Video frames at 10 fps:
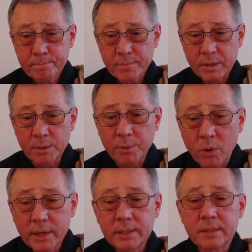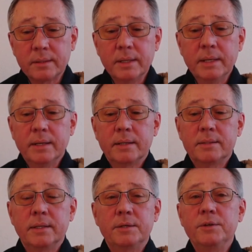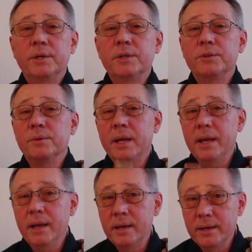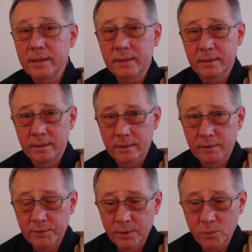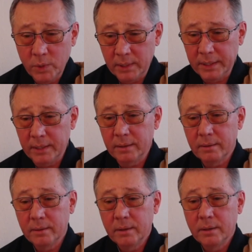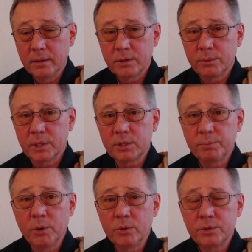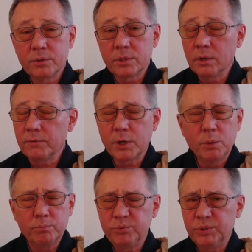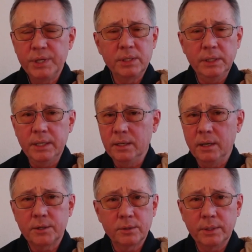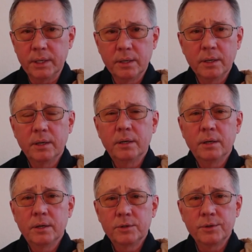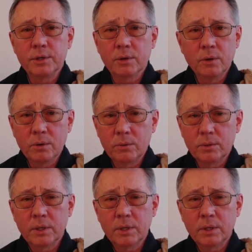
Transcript: The point is that you can do anything if you're willing to expose yourself completely, utterly, to your own